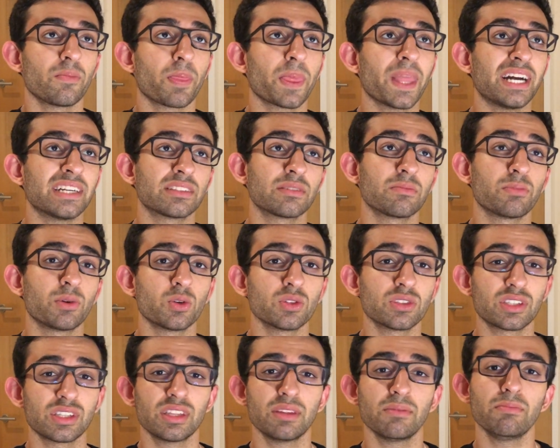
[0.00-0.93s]
as
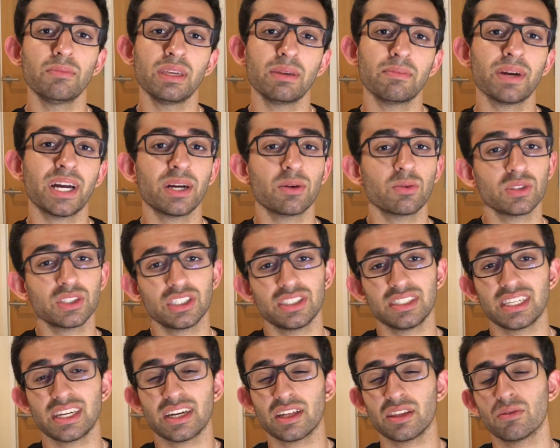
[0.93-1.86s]
opposed to the BMAT, which is
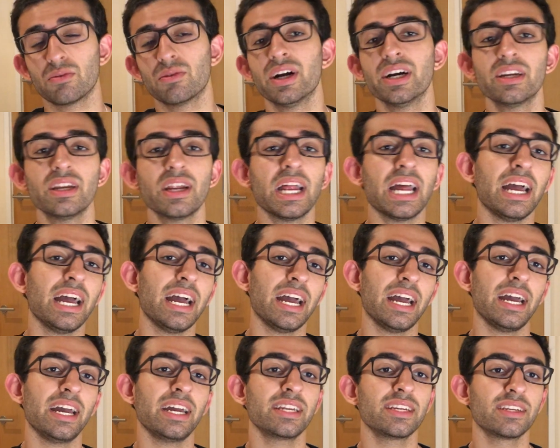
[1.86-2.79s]
the other one.
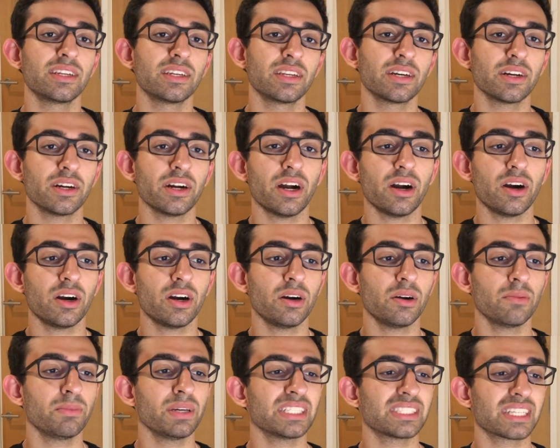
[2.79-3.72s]
And
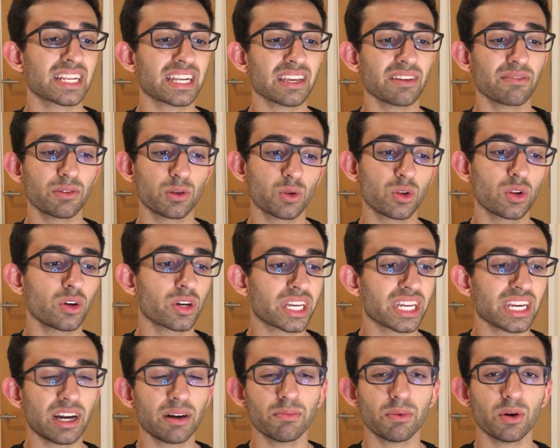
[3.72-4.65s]
basically, if you look
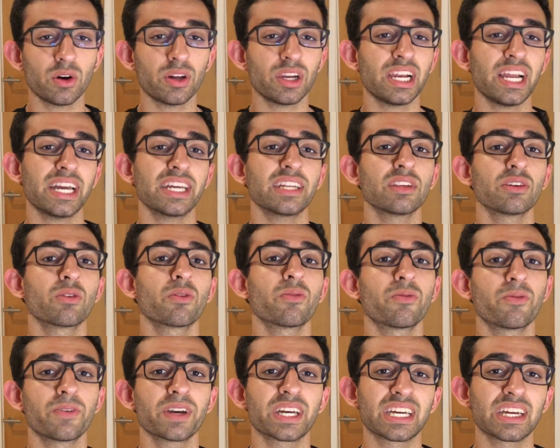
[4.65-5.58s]
it up online, you'll
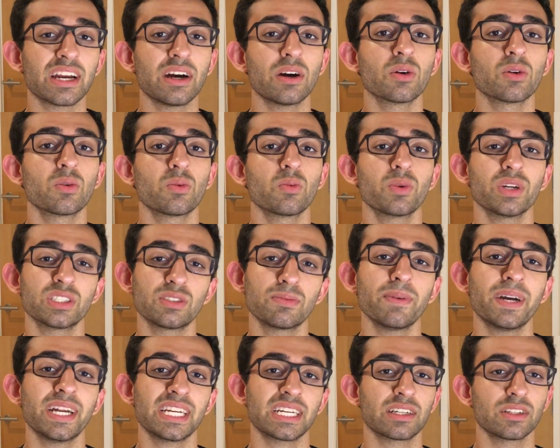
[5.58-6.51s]
figure out which
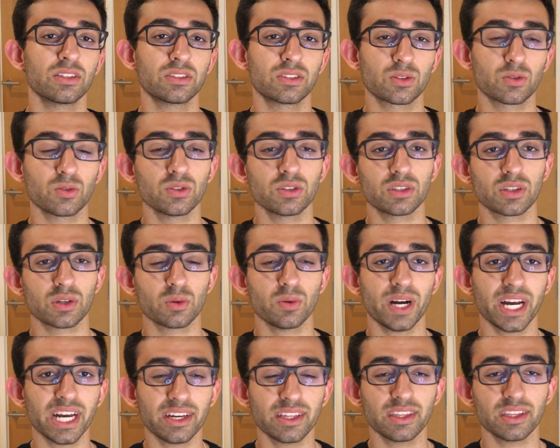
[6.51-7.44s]
medical schools
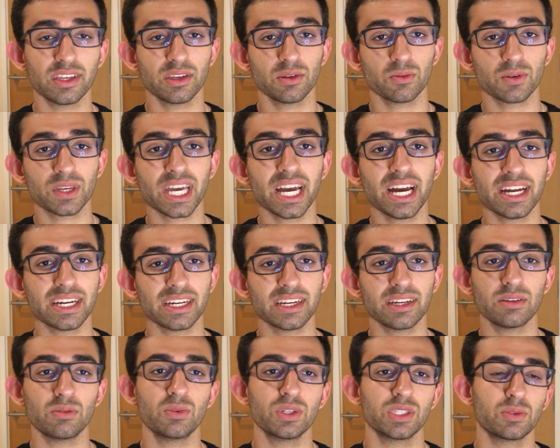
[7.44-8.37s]
require the UCAT
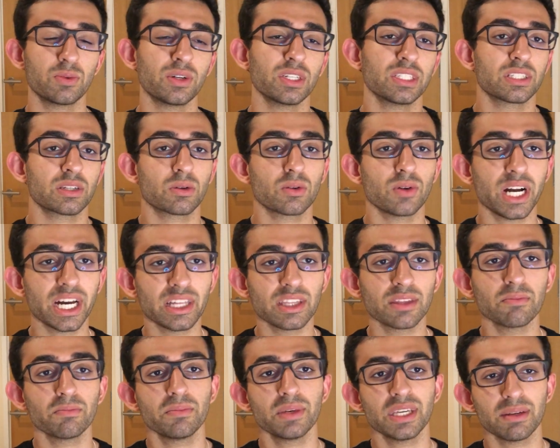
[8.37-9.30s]
and which ones require the
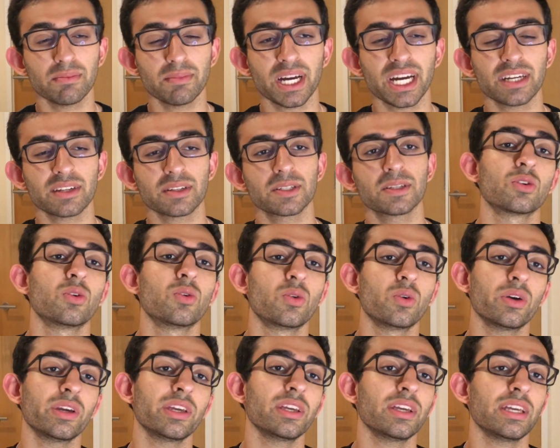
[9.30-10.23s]
BMAT. So